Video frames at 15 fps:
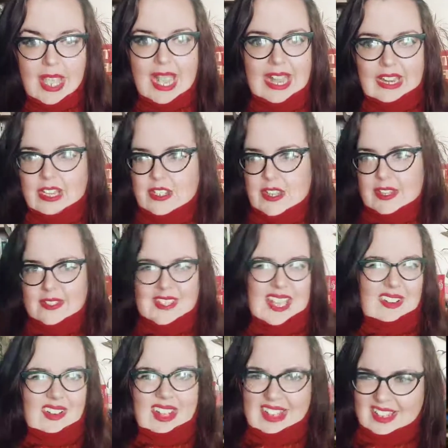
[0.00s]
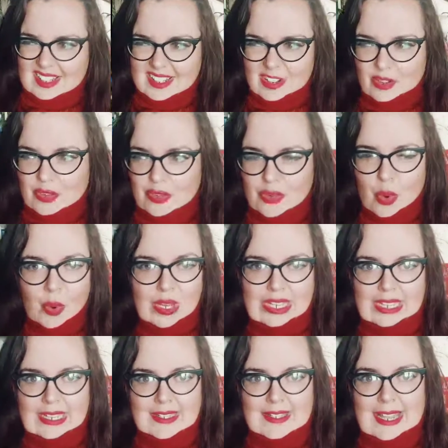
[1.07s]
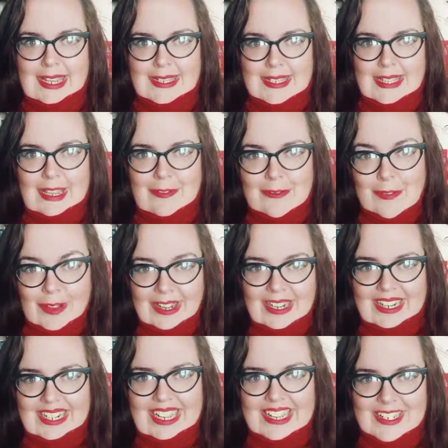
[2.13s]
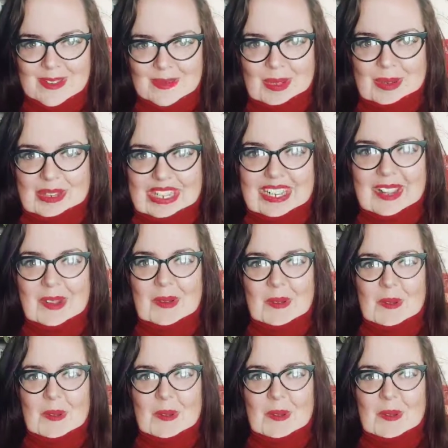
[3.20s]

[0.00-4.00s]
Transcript: And it turns out like 40 years later, they finally get to be, you know.